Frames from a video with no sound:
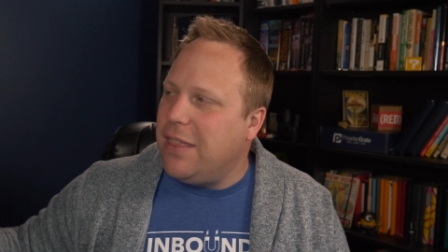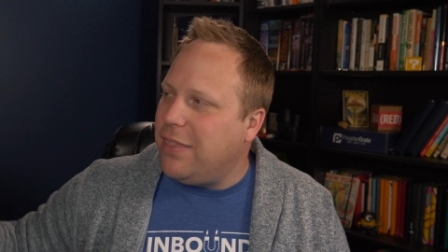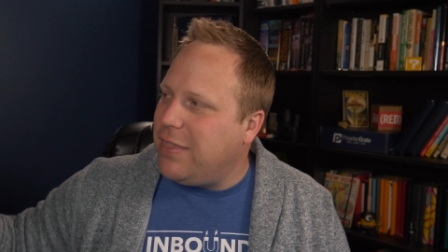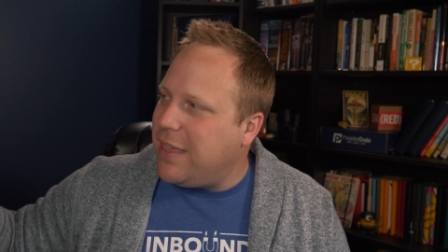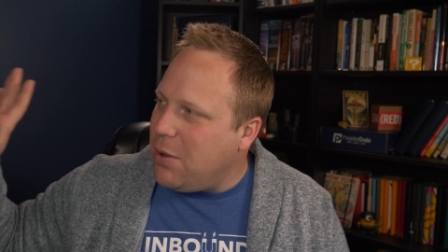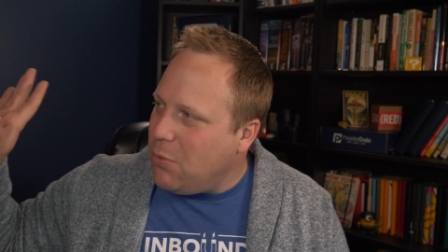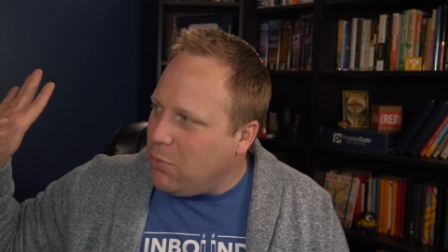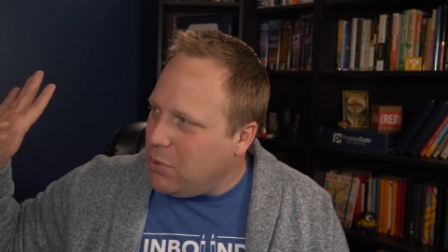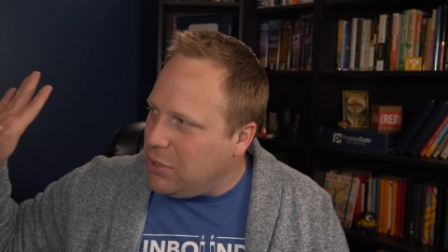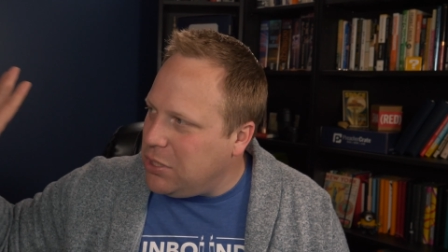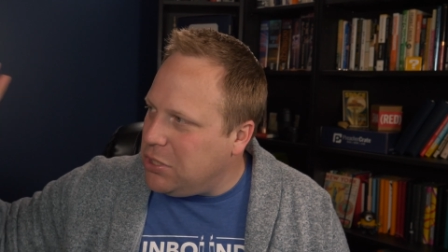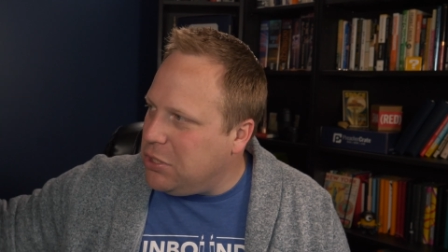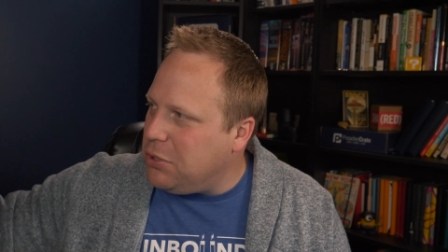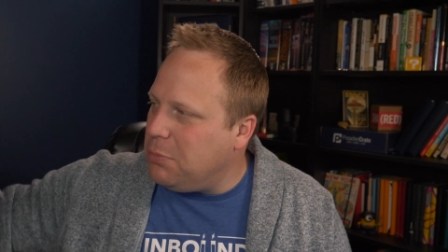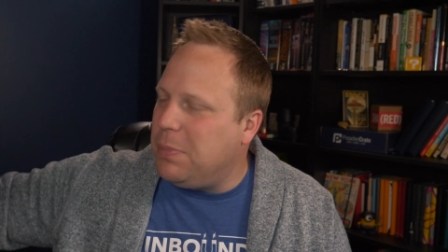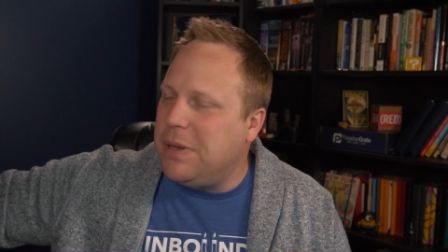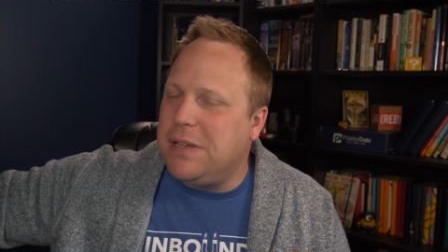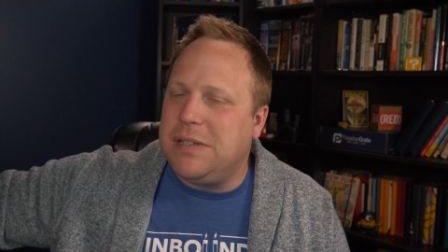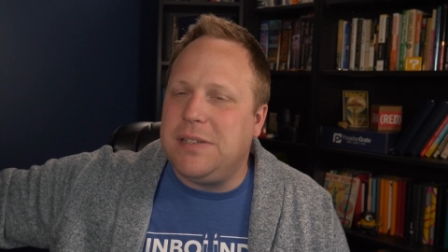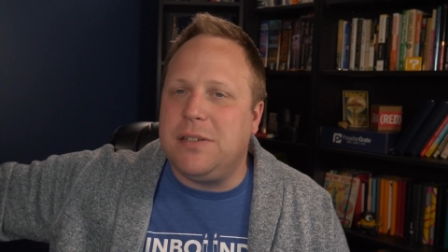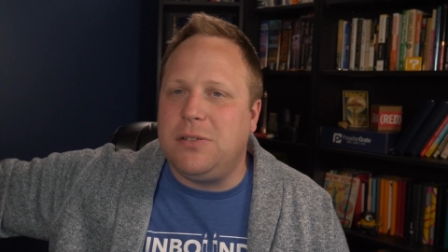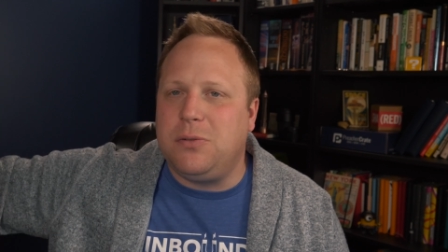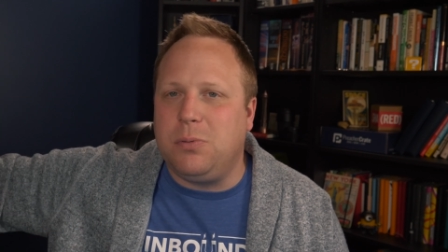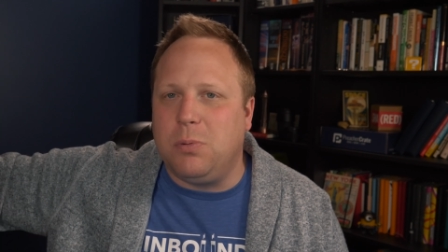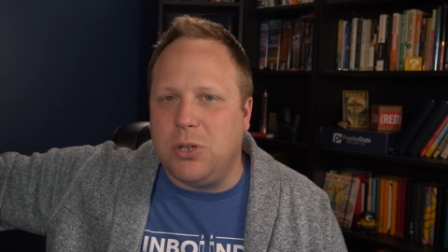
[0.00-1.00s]
They want to do
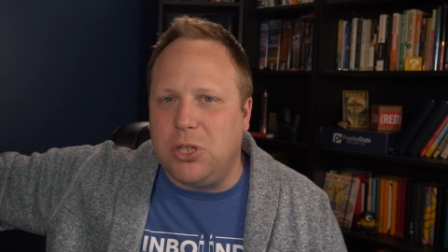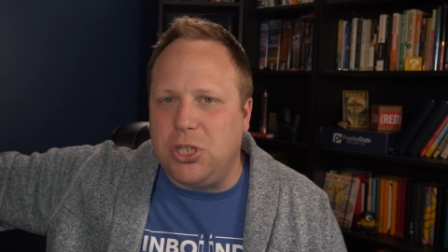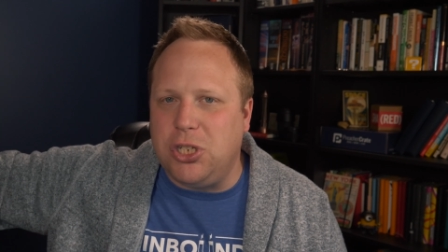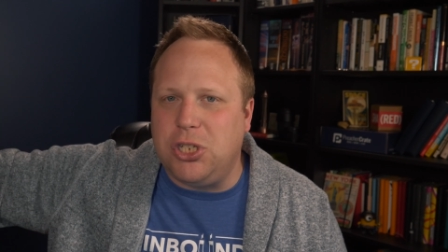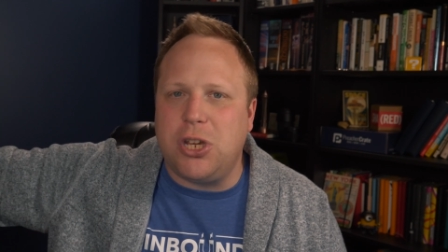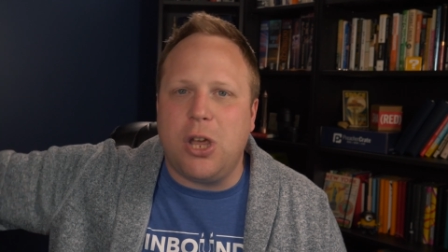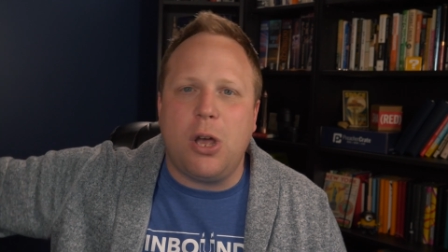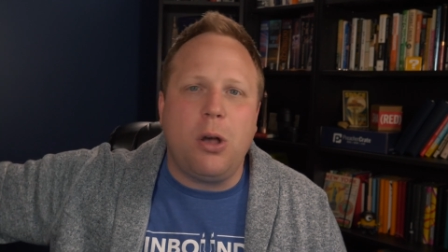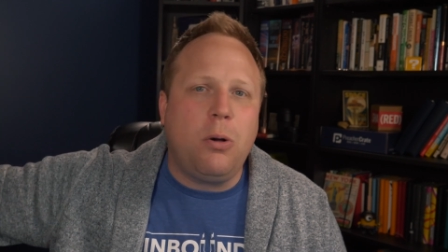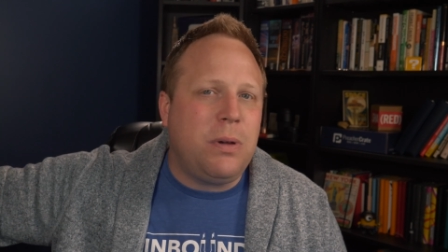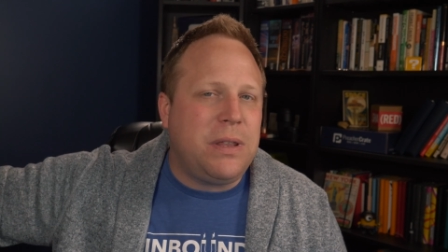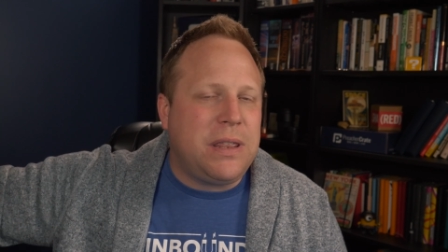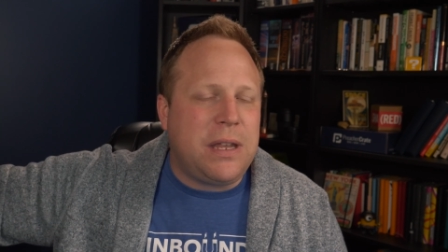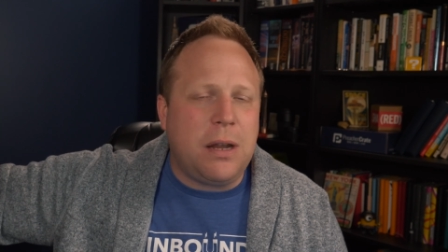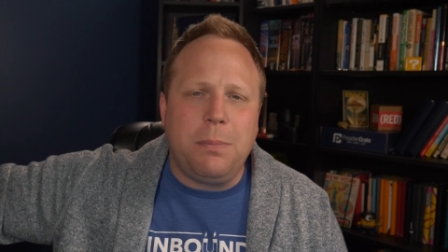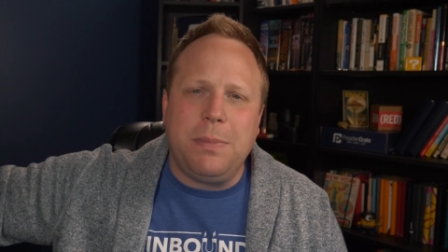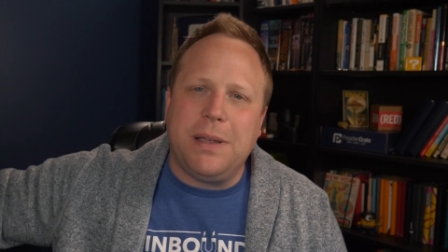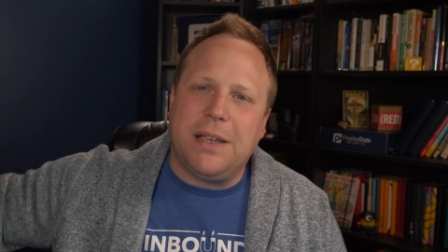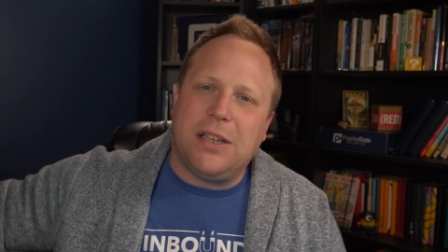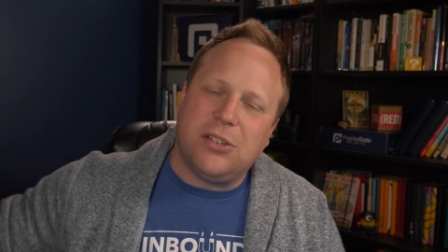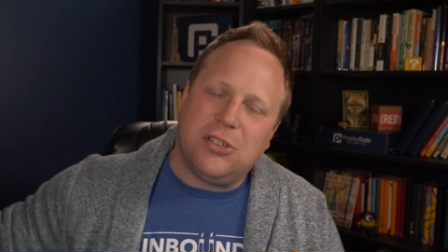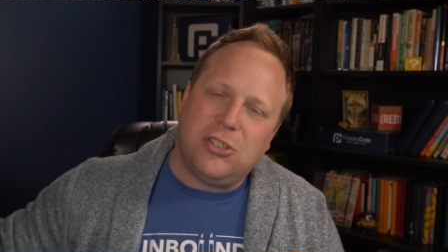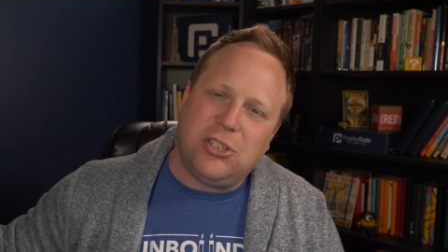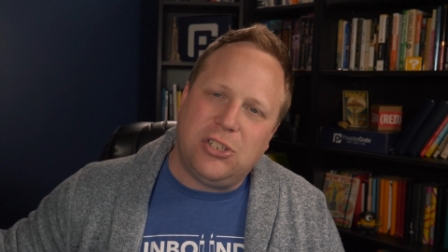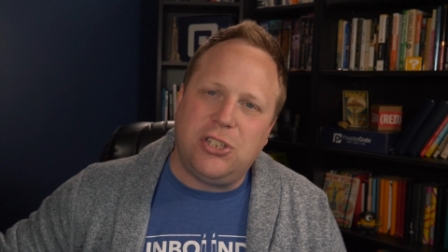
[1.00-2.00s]
business with Joe in there
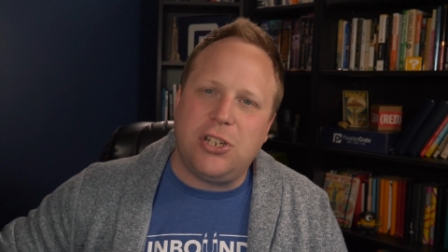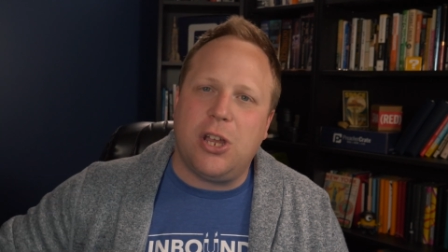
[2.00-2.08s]
because